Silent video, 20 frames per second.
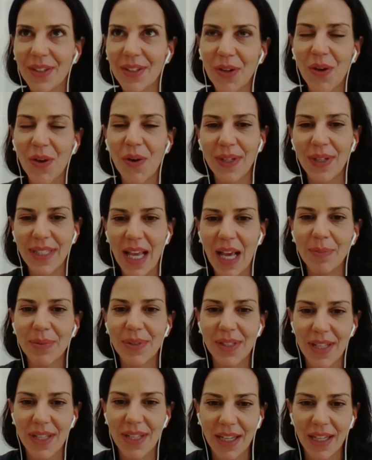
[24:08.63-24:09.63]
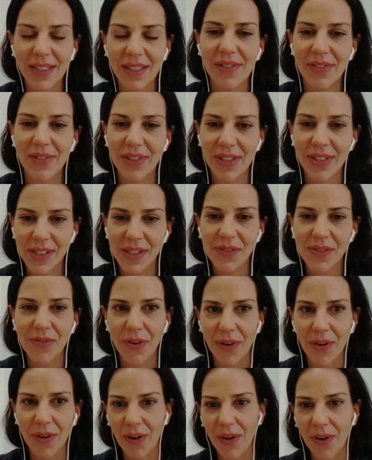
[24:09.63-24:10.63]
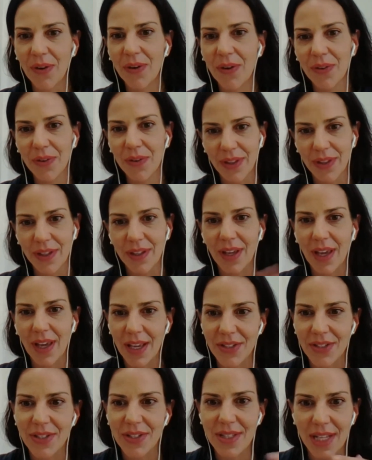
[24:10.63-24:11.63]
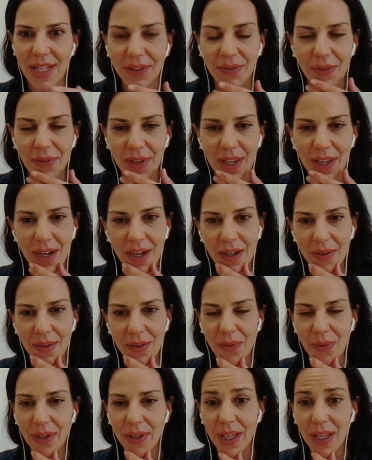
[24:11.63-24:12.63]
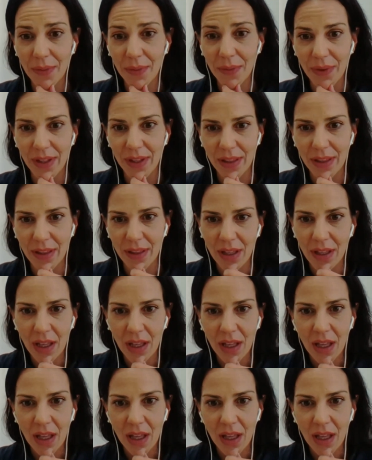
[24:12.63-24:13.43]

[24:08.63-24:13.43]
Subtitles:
adapt the activities for all the ages that we are working with.